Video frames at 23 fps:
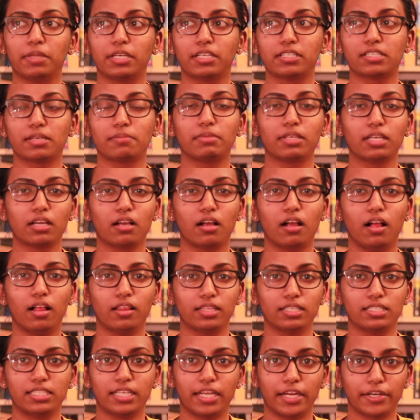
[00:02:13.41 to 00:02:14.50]
There's something called
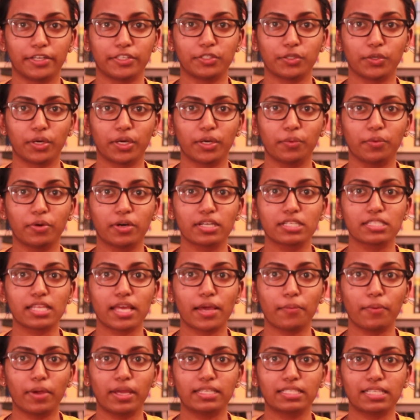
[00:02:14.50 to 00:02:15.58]
the territory wars
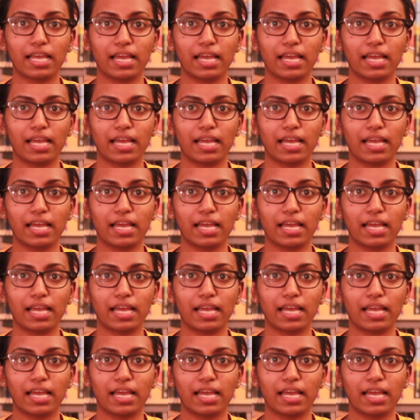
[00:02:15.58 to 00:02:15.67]
that went